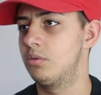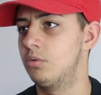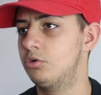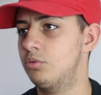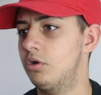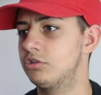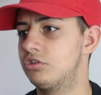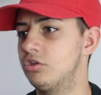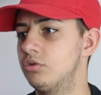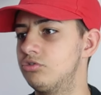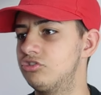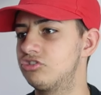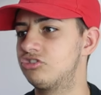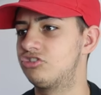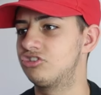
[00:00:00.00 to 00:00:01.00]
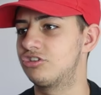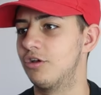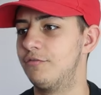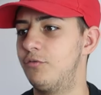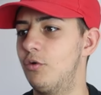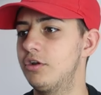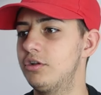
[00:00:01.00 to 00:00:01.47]
What do I do? Just
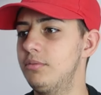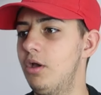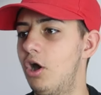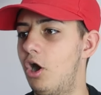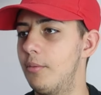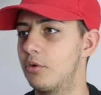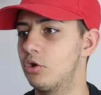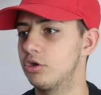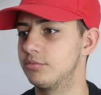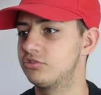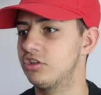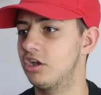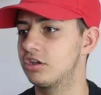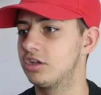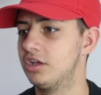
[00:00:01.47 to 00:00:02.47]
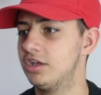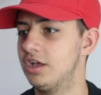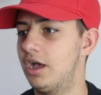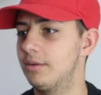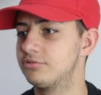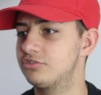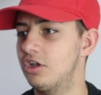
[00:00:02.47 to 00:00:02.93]
avoid him? Oh my god,
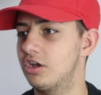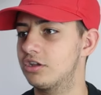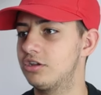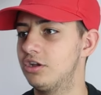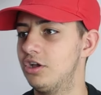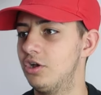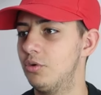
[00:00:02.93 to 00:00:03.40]
I'm stuck.